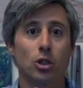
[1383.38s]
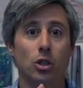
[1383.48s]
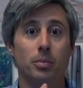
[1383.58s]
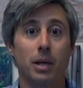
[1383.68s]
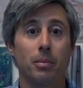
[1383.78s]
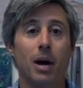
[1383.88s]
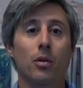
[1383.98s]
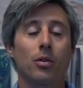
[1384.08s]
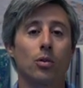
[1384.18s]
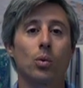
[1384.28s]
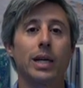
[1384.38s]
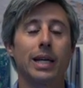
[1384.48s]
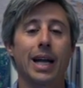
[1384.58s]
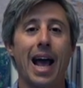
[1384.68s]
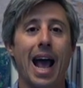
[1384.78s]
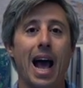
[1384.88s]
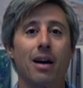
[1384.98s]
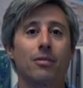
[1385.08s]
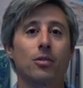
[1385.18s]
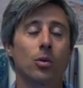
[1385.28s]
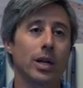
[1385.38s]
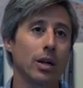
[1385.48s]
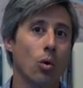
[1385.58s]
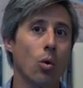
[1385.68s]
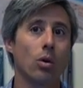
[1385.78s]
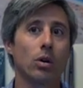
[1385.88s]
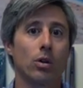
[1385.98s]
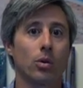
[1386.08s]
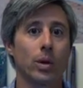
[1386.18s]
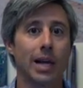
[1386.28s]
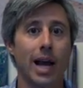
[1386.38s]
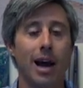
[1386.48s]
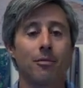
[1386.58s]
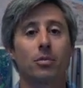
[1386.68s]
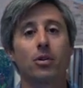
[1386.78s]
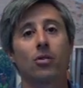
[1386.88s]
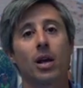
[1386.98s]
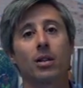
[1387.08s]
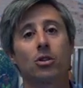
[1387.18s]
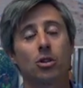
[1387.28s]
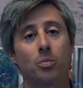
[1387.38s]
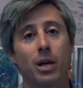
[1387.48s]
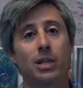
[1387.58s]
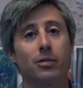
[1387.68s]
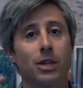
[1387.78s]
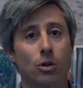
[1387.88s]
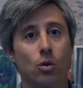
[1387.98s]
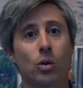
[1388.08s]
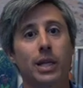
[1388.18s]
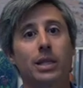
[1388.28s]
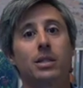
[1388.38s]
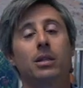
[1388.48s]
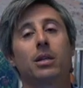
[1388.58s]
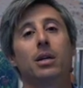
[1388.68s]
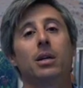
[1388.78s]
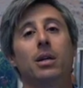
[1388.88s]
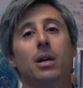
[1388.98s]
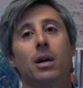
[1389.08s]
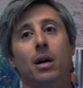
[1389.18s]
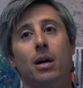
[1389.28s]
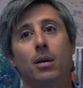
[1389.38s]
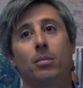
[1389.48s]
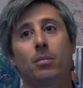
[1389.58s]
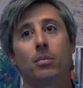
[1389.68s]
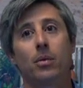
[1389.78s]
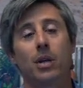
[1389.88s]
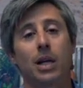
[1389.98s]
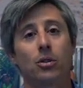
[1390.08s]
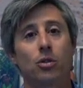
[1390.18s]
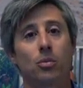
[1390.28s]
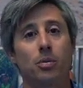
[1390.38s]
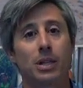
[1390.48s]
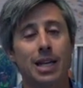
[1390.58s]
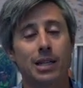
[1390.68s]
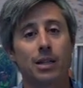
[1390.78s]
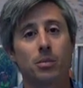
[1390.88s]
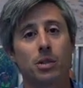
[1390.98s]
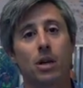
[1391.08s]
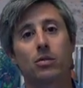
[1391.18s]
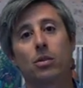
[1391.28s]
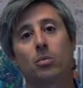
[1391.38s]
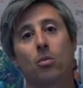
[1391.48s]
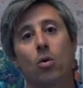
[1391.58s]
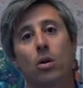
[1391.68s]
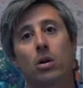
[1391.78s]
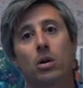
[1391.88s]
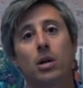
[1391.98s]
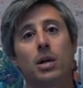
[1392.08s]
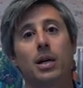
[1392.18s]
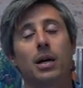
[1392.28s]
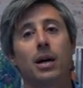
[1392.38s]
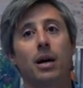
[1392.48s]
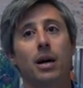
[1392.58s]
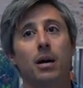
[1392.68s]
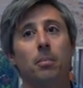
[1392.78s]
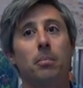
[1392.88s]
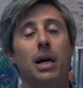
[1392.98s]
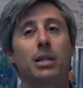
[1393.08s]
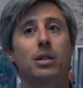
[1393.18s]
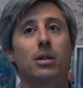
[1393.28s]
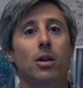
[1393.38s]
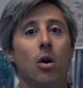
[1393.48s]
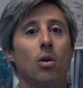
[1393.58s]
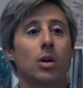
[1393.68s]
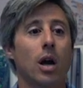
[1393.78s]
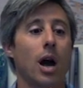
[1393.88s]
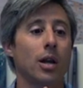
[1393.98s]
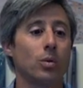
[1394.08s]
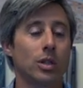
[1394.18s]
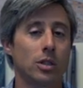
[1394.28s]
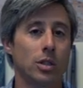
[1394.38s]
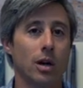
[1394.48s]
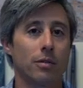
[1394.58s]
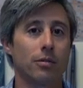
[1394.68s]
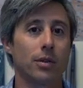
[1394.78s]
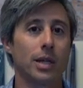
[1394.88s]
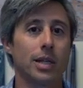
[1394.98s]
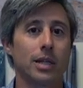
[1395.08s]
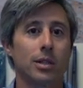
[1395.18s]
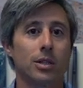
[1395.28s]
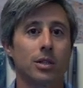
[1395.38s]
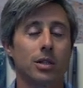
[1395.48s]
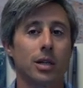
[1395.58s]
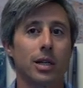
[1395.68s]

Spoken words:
should be about 3.25% to 3.5%. The spreads have increased. The lenders are protecting themselves a little more, but all the conduit stuff is